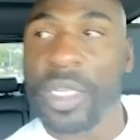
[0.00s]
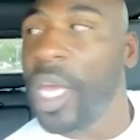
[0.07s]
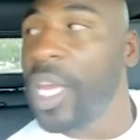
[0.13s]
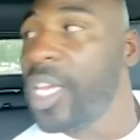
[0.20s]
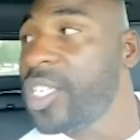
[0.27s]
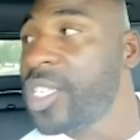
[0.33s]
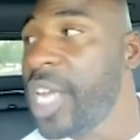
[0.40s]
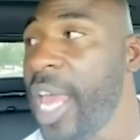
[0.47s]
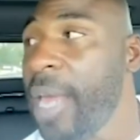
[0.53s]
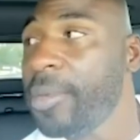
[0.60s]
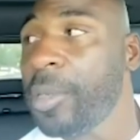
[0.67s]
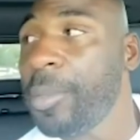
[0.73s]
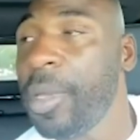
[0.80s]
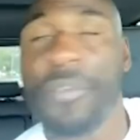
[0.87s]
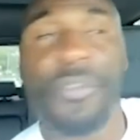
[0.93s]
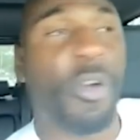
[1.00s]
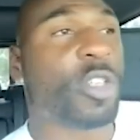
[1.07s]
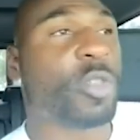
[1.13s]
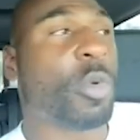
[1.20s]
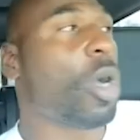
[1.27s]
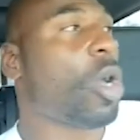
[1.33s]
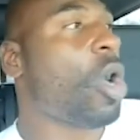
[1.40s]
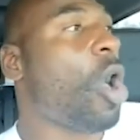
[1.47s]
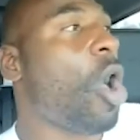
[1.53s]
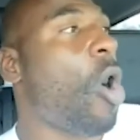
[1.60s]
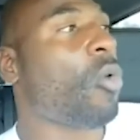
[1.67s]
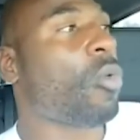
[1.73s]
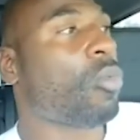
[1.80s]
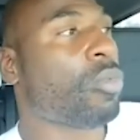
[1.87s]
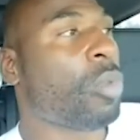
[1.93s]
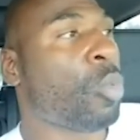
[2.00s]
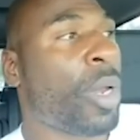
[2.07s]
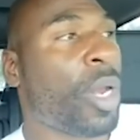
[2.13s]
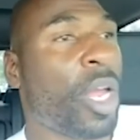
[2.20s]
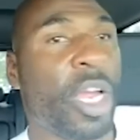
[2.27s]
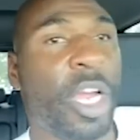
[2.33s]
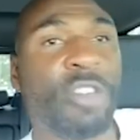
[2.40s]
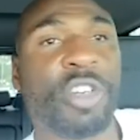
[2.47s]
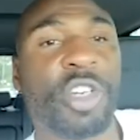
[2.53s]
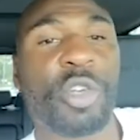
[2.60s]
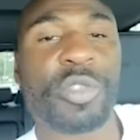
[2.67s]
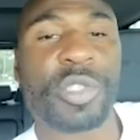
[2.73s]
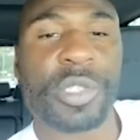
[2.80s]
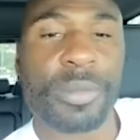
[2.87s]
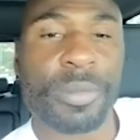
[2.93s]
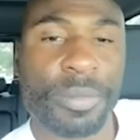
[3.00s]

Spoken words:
And his name should be the first one called when they introduce him.